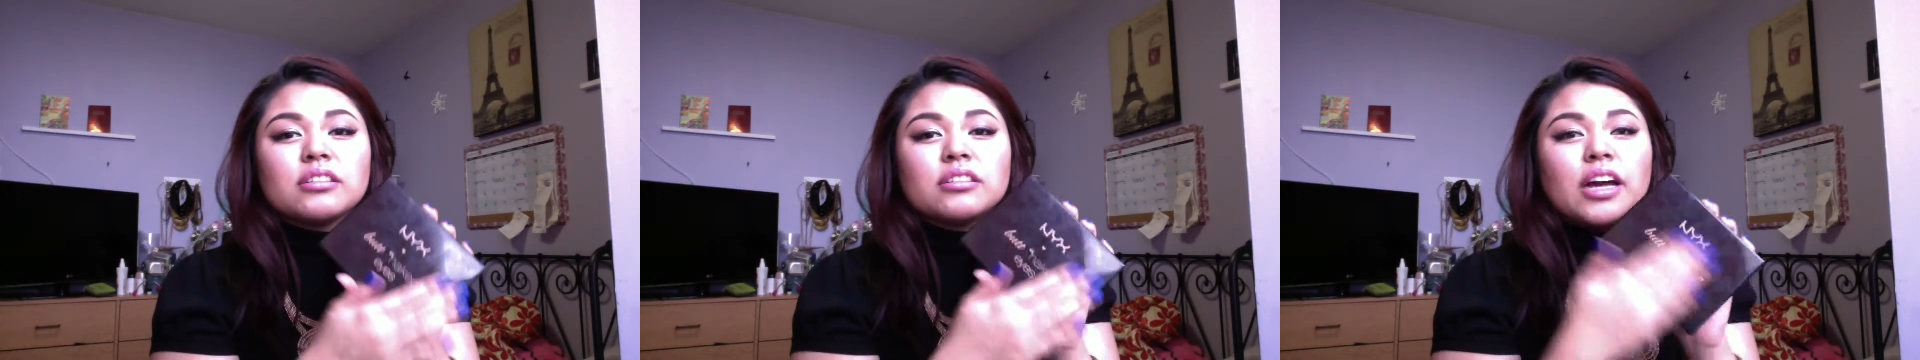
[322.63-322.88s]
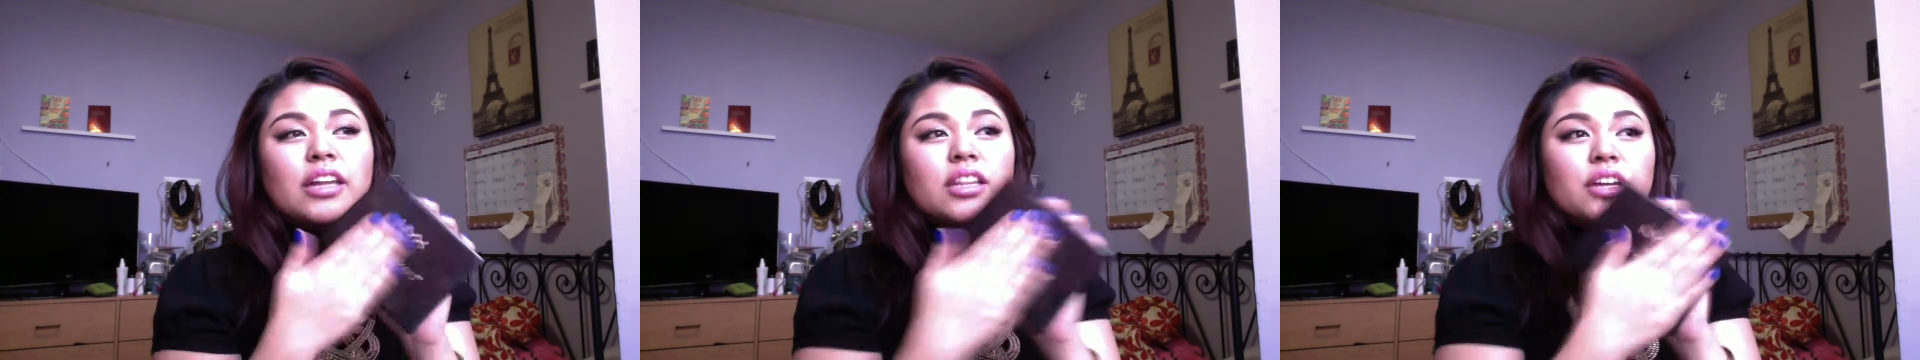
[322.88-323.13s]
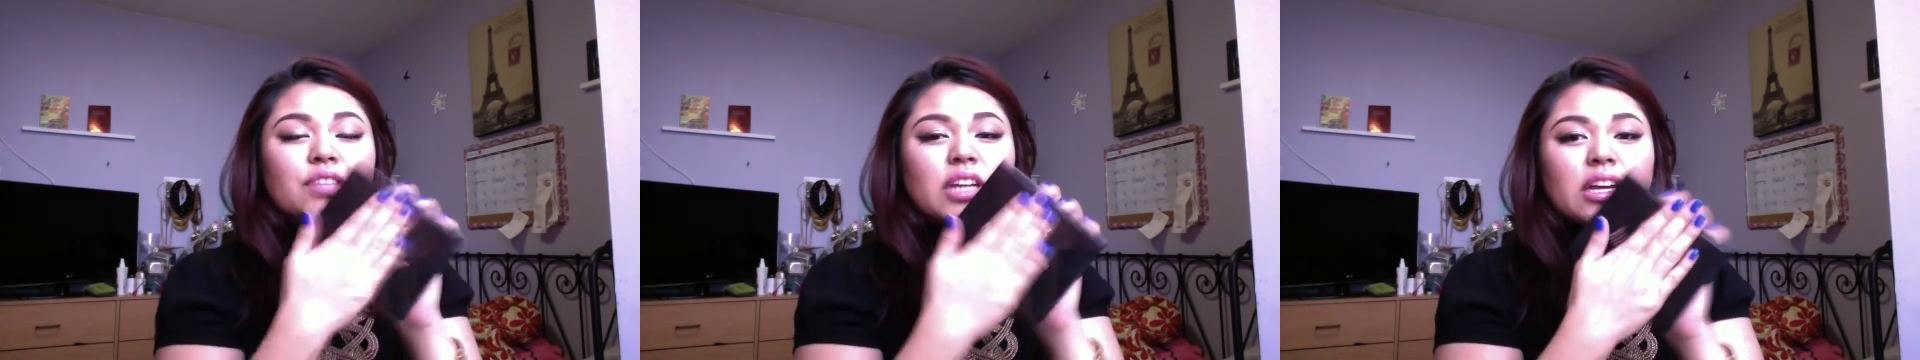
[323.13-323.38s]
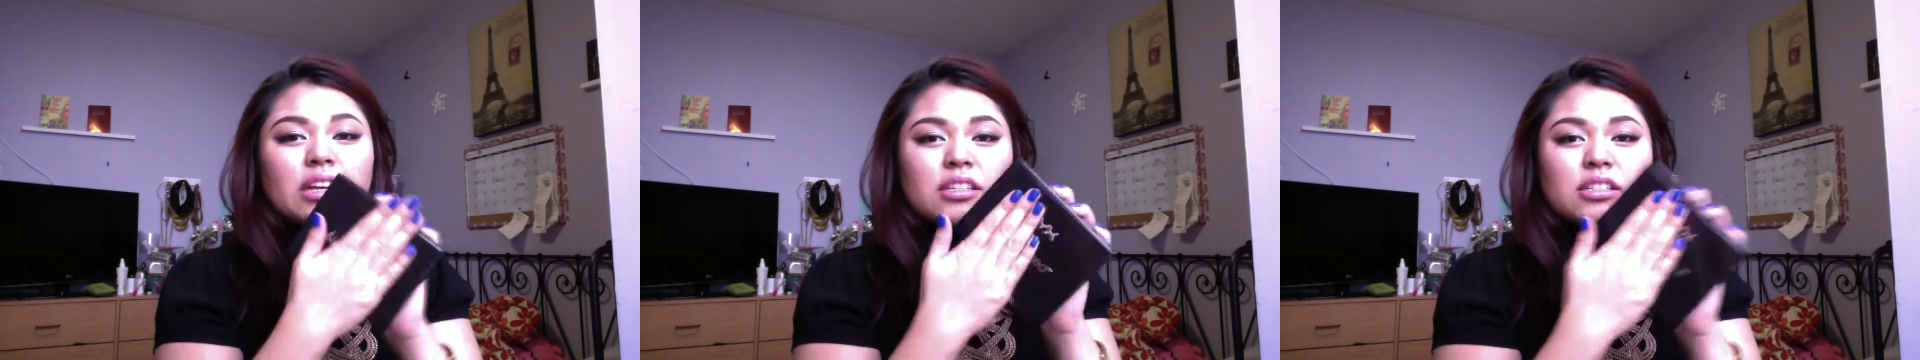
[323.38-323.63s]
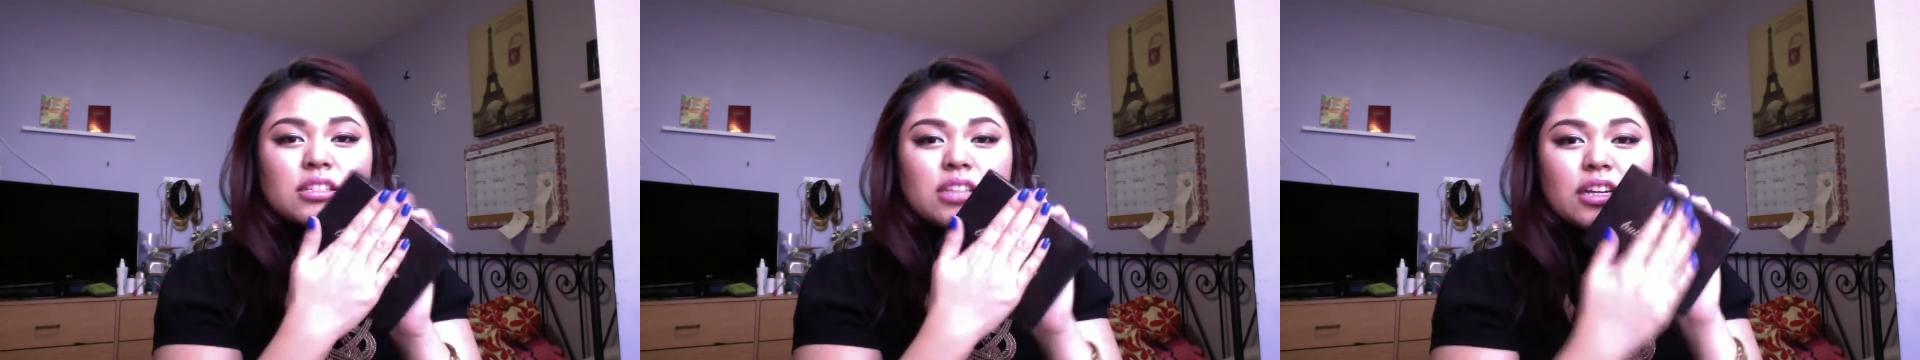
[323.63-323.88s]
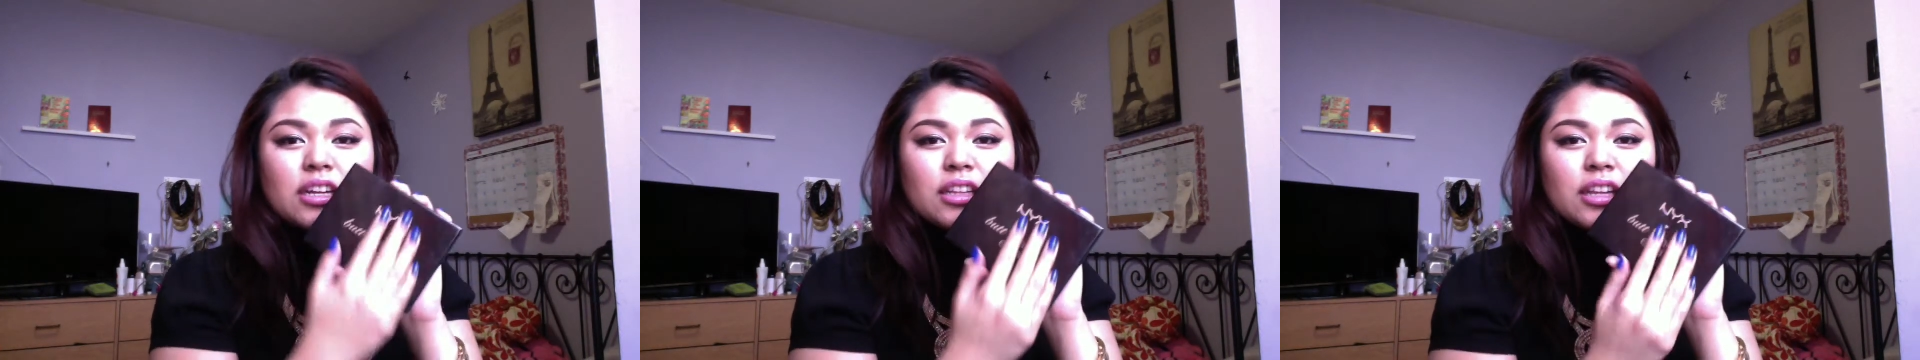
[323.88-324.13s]
I love NYX
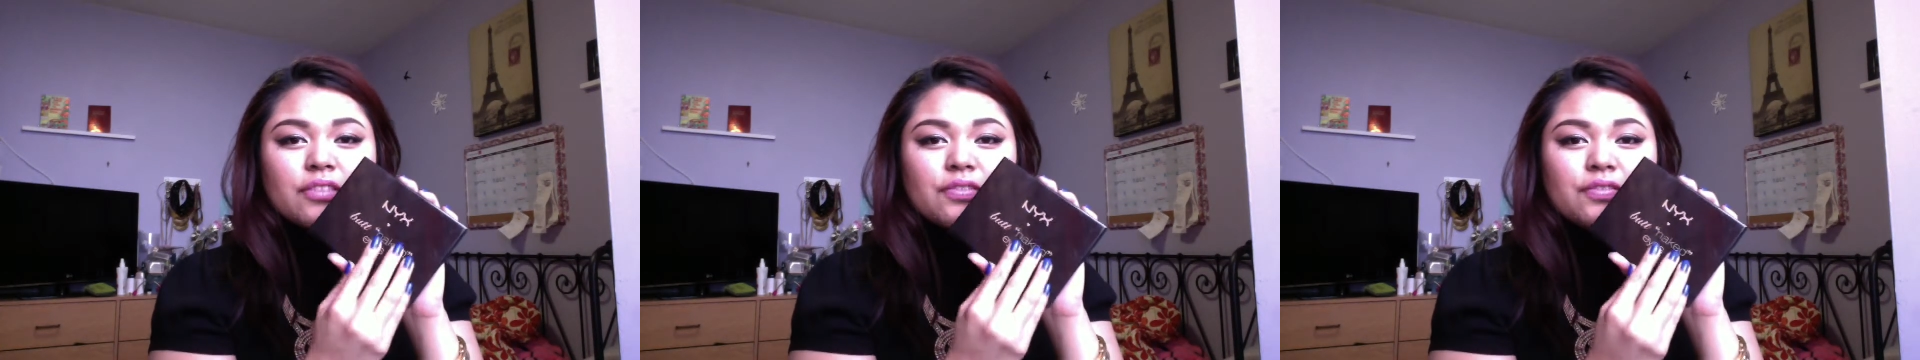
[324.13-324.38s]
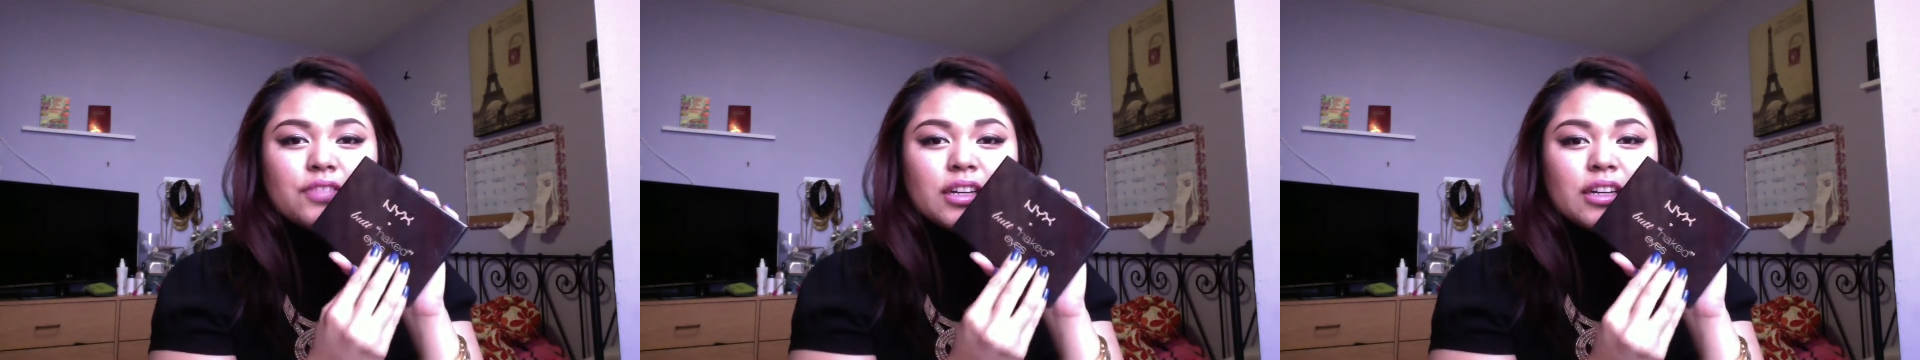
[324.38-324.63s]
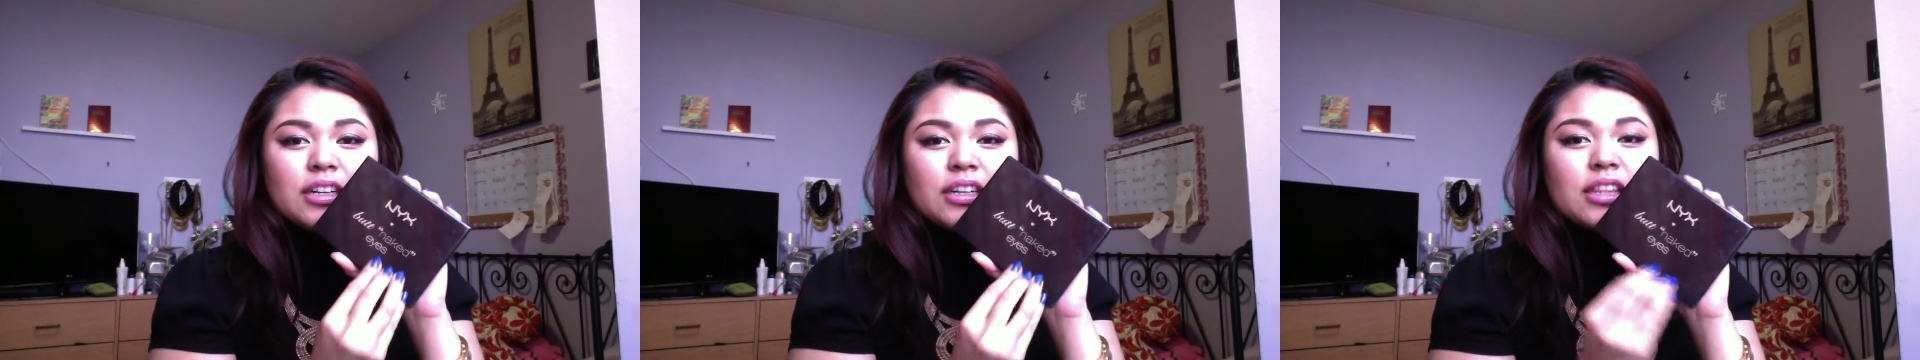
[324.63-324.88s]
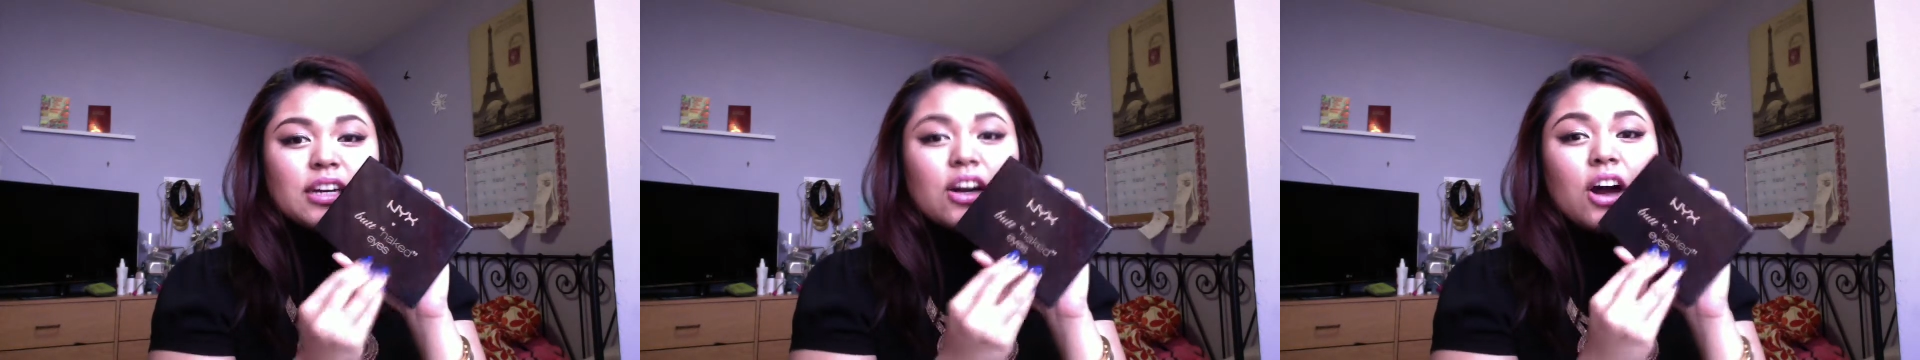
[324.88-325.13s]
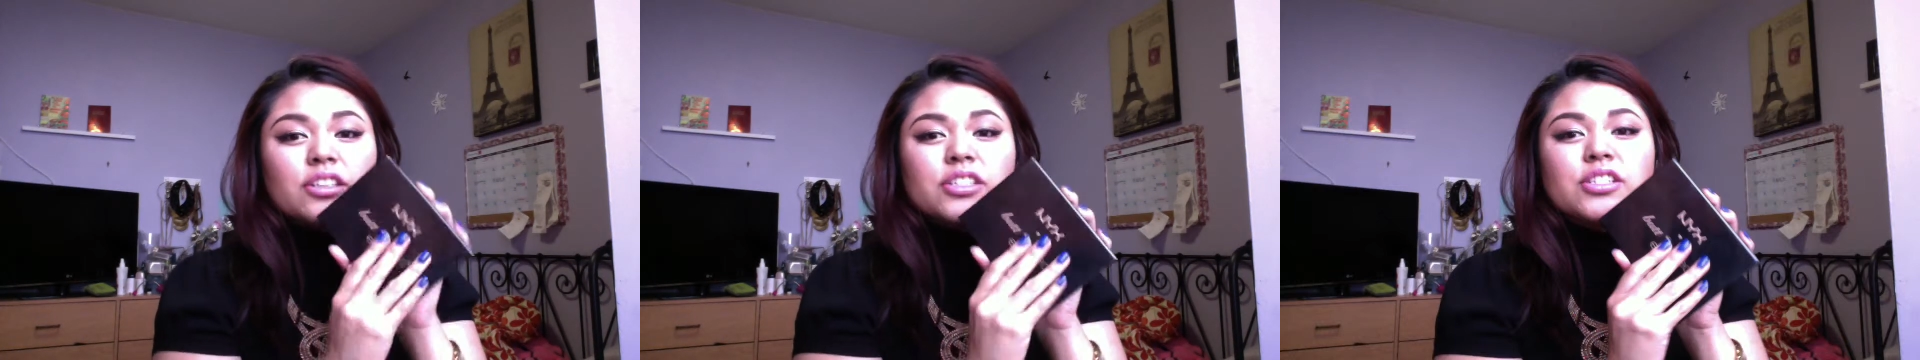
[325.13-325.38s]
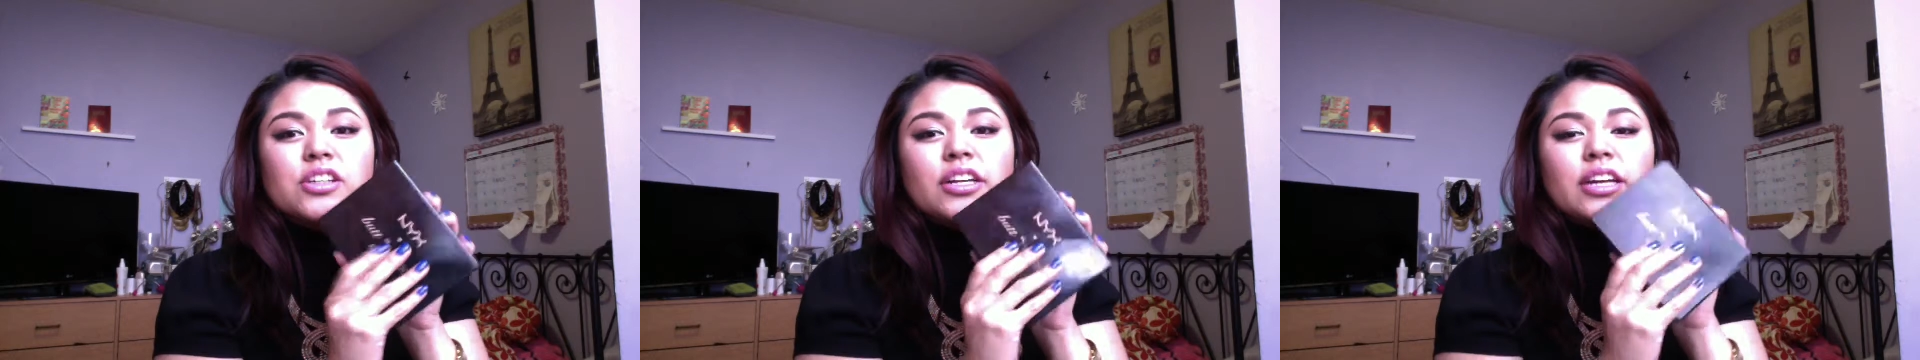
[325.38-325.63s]
and I love the colors
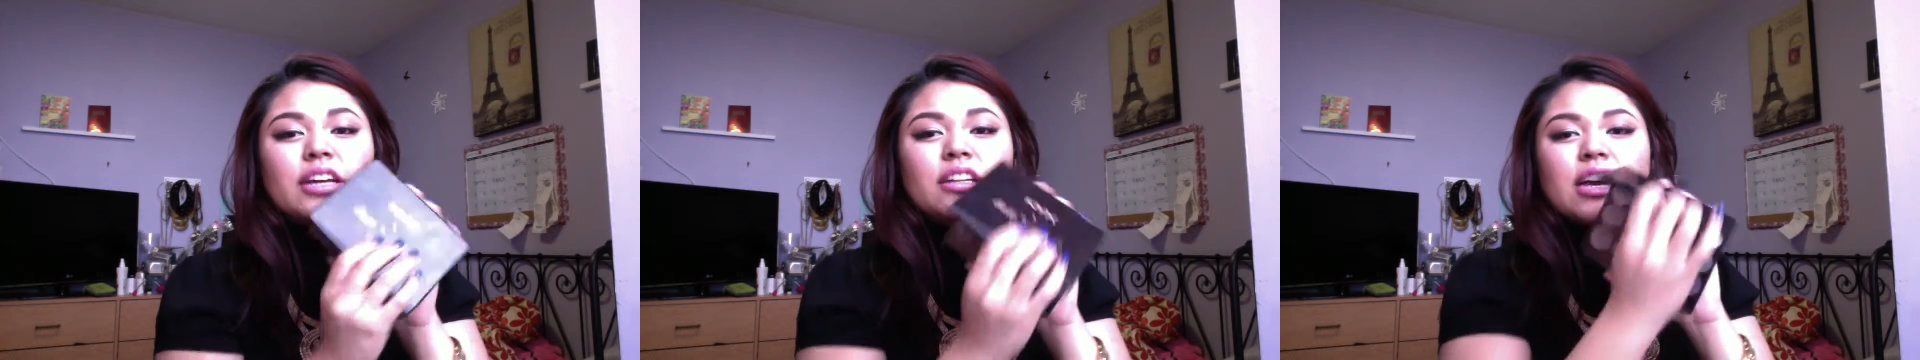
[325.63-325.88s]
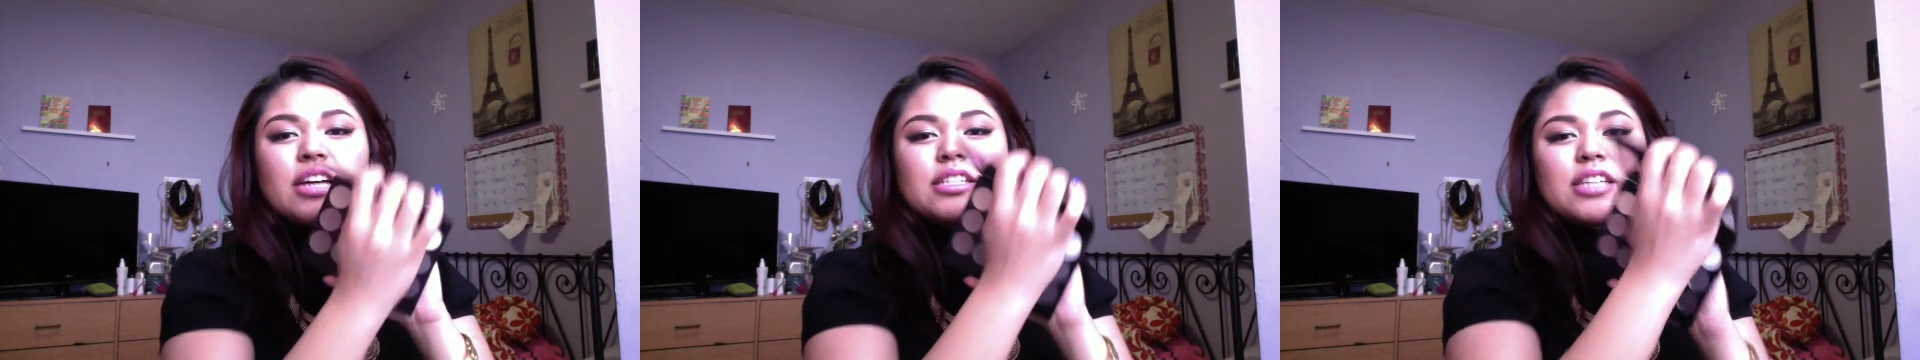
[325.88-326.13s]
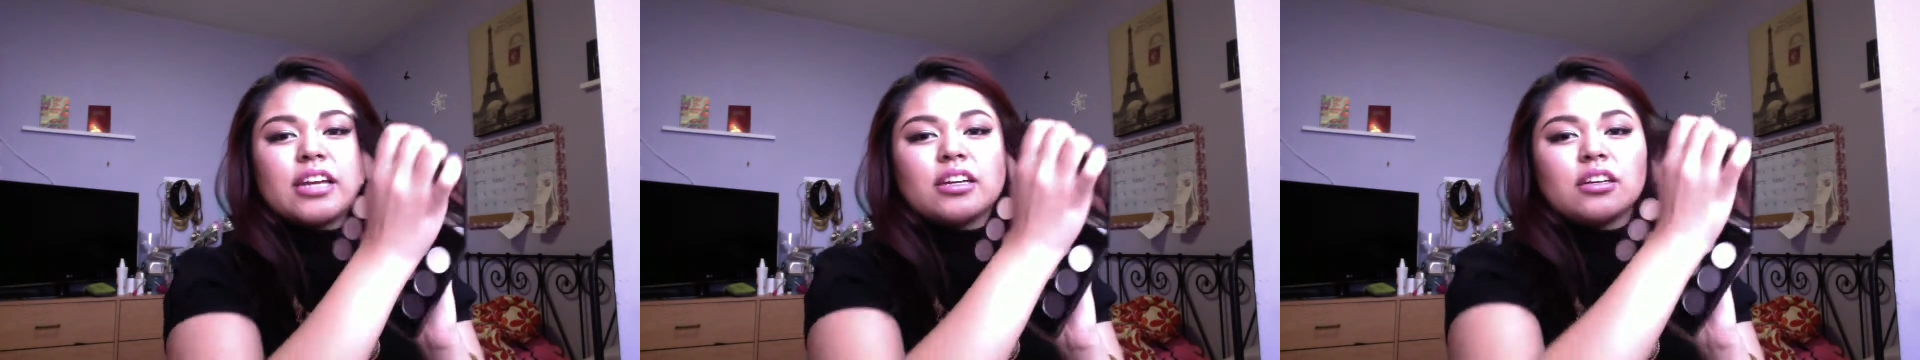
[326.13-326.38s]
on it. It has like